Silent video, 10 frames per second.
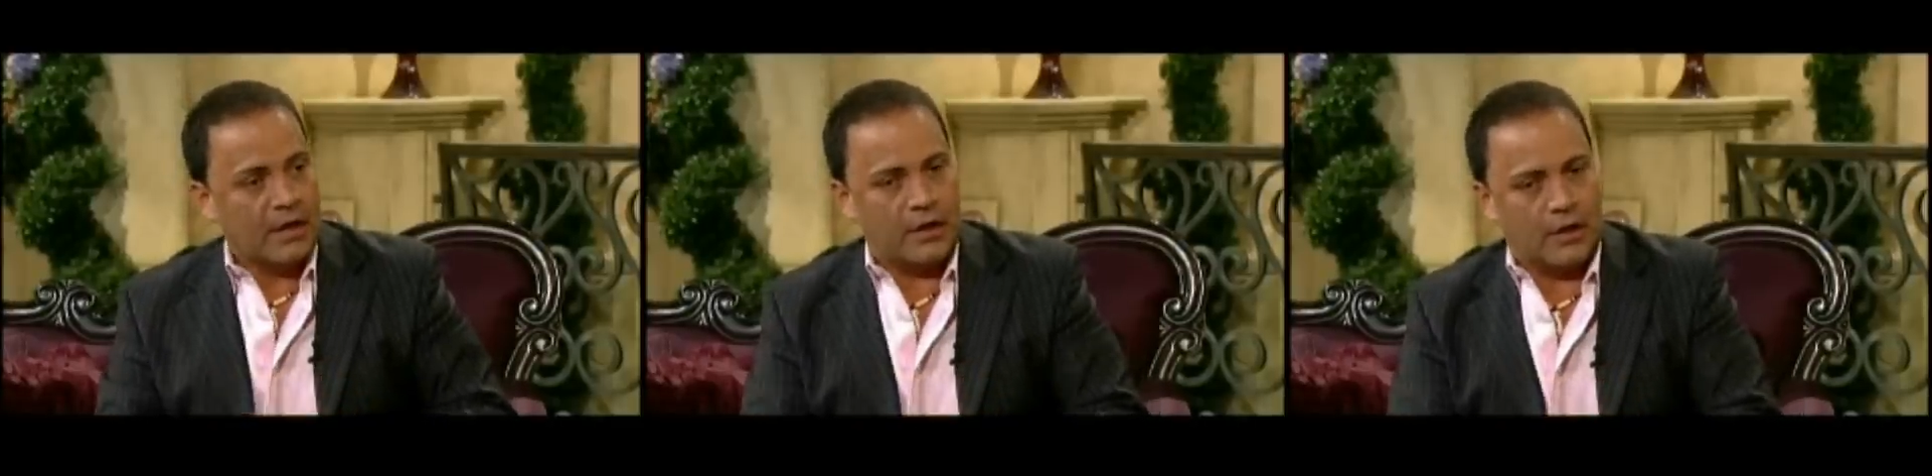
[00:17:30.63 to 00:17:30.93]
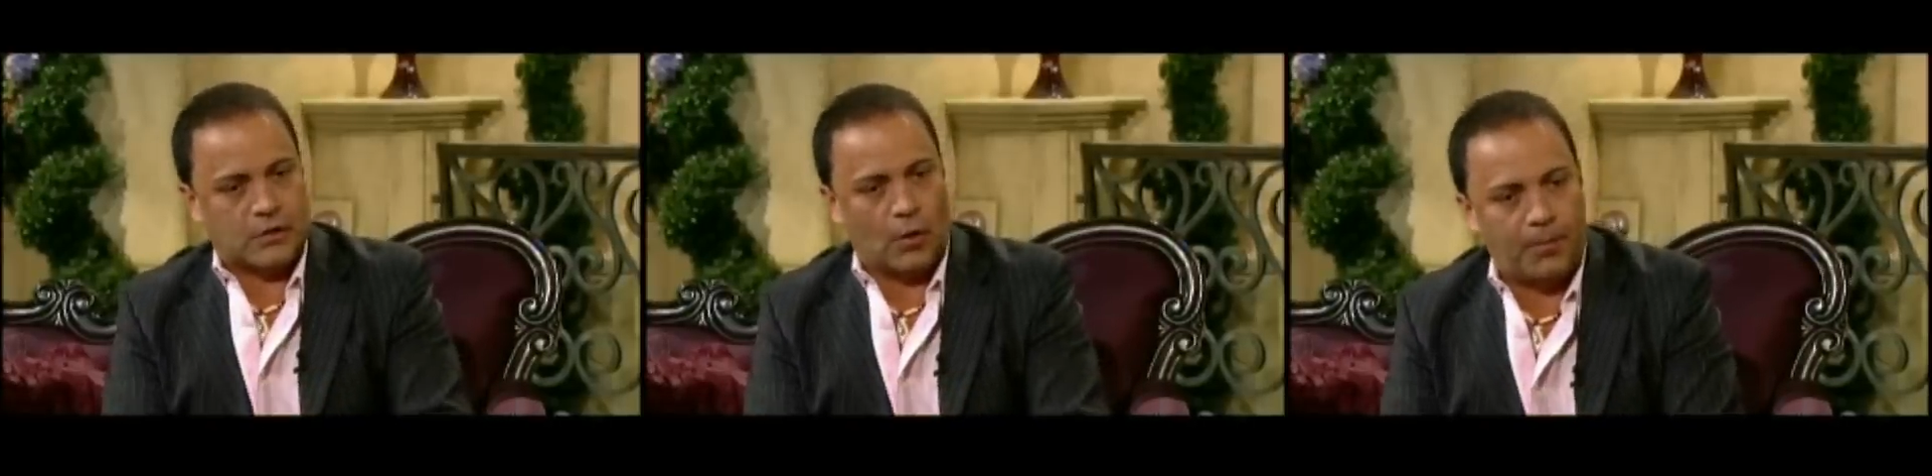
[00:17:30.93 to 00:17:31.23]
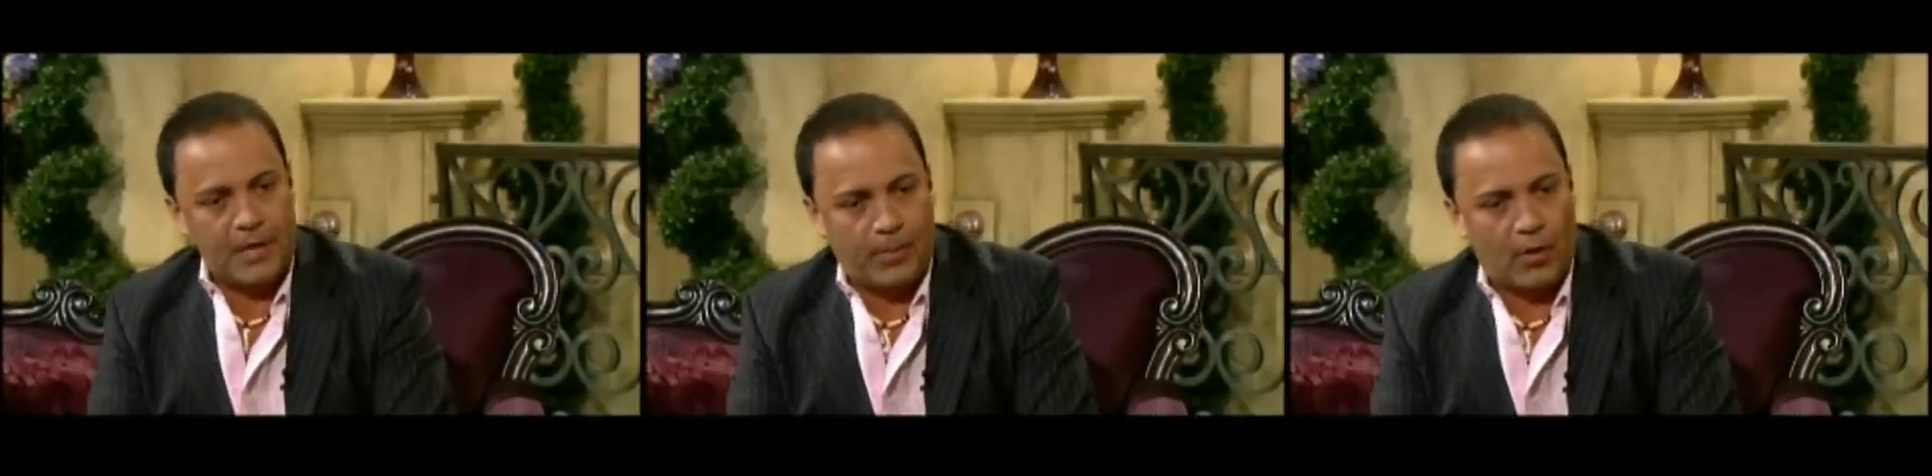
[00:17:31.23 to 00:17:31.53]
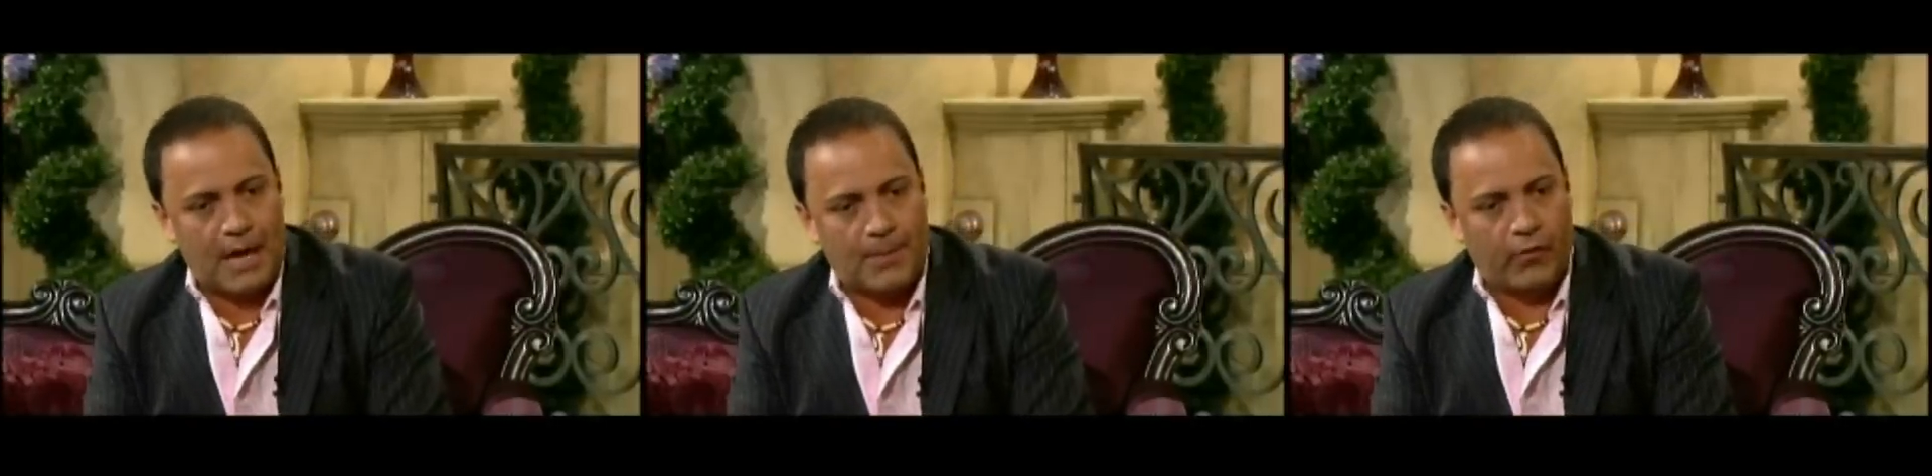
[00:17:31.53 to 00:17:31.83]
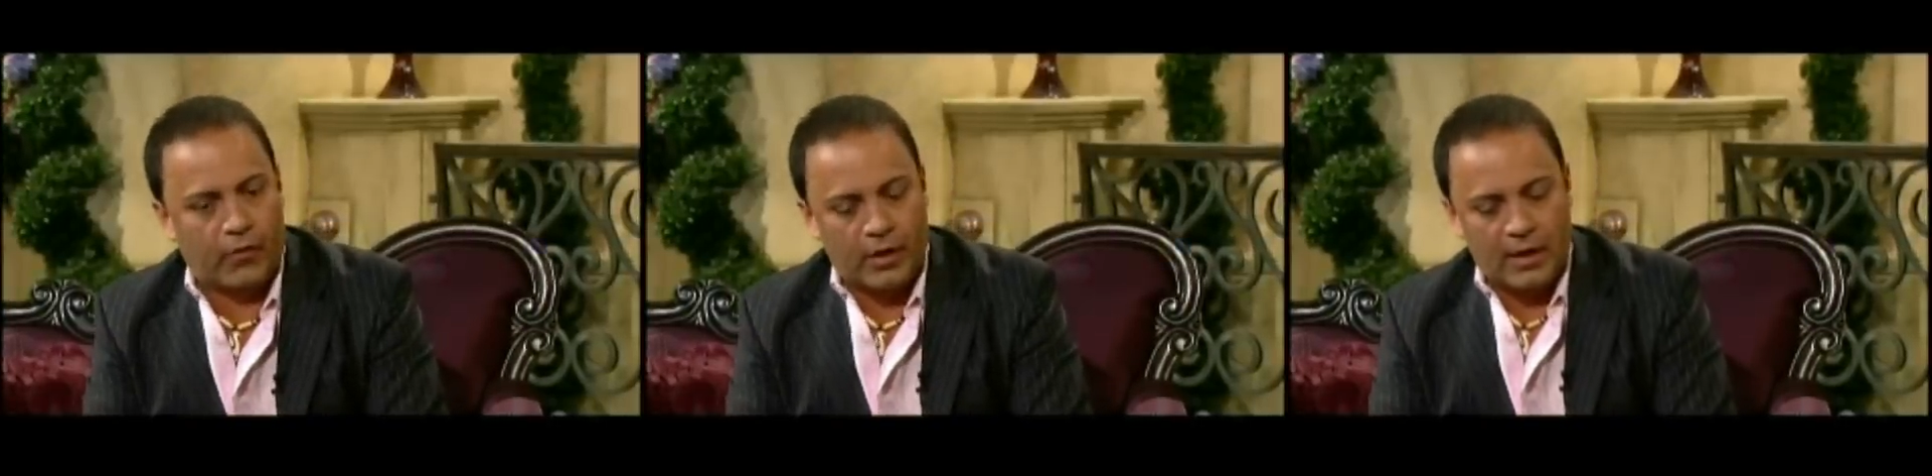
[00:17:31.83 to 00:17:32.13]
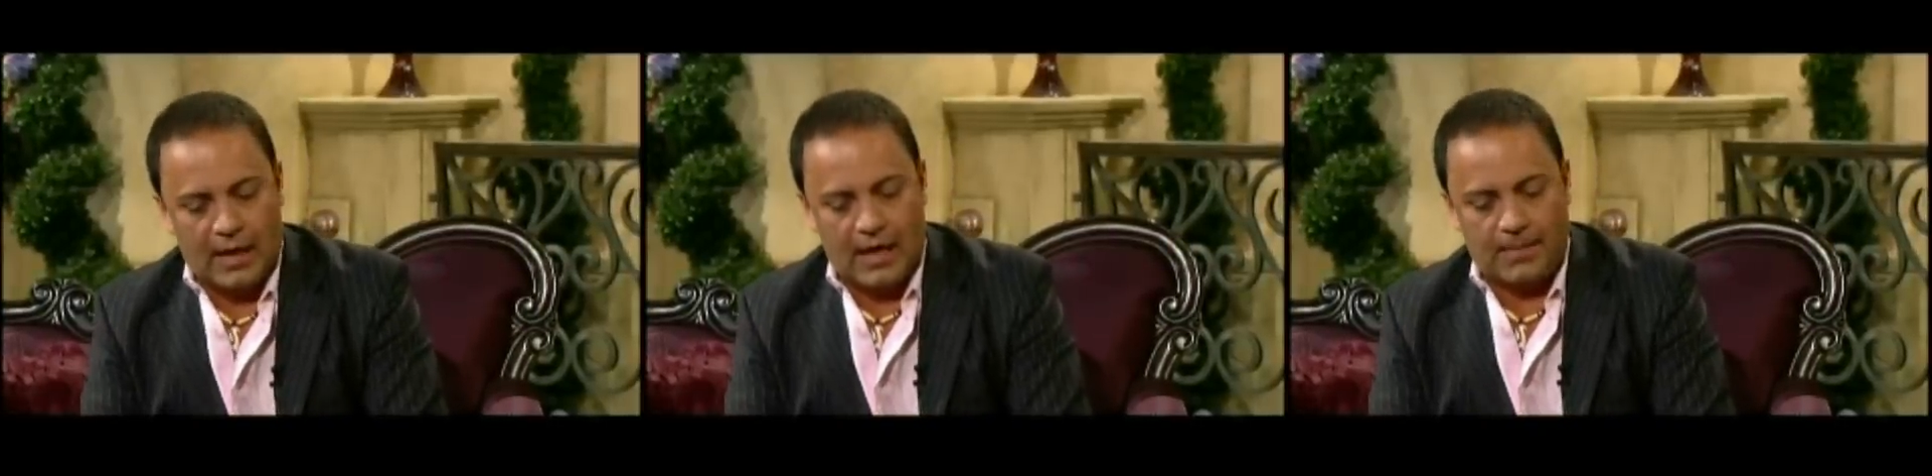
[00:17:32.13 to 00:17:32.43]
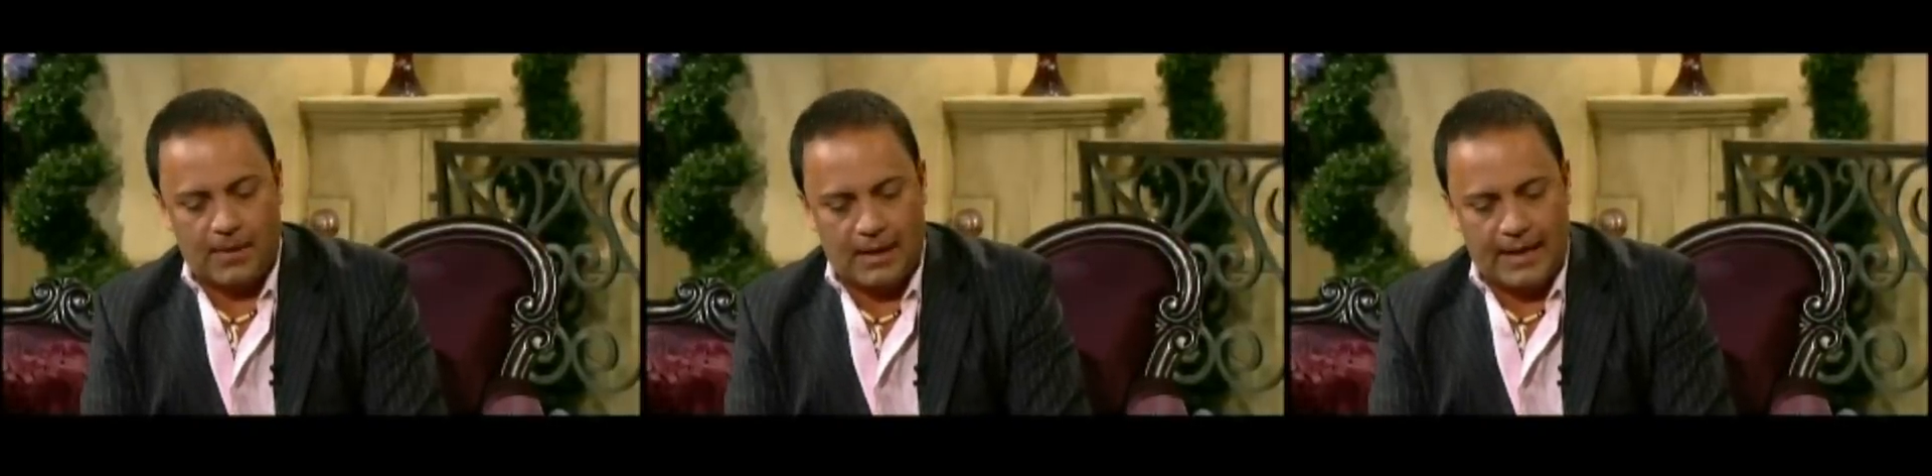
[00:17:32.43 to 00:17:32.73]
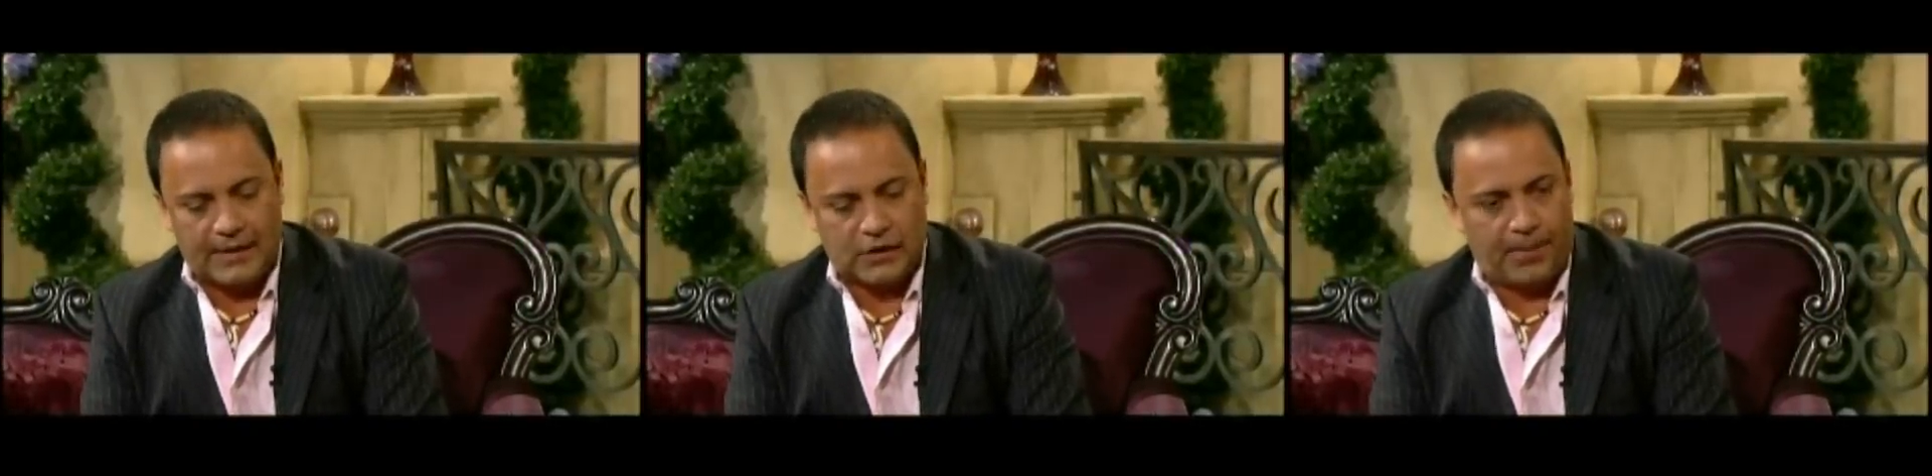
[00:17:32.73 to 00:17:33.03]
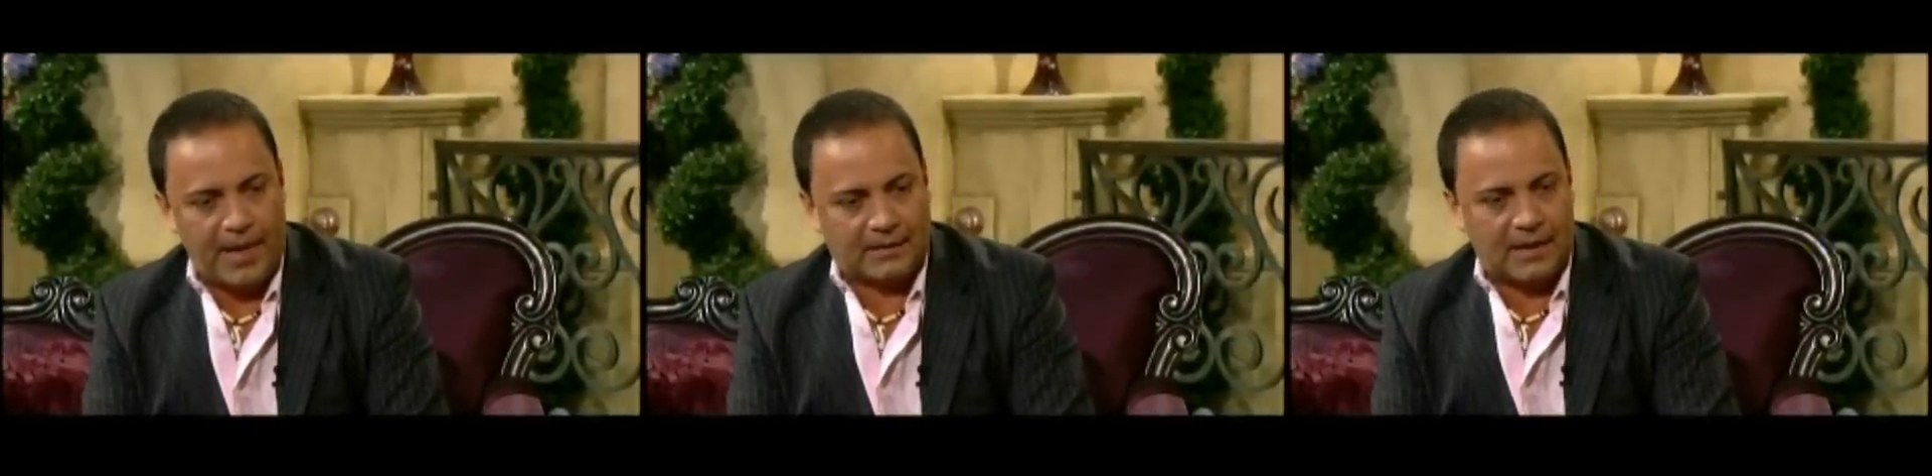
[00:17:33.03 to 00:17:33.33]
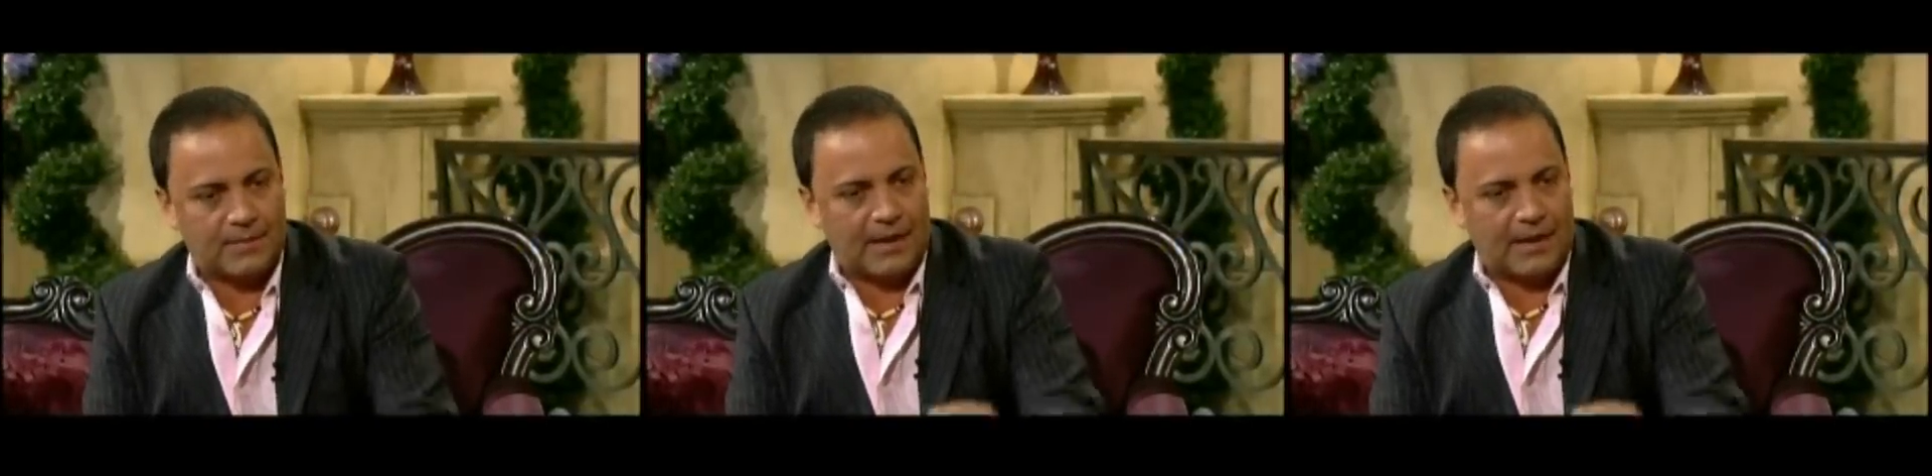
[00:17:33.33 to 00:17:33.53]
You know, so people come over expecting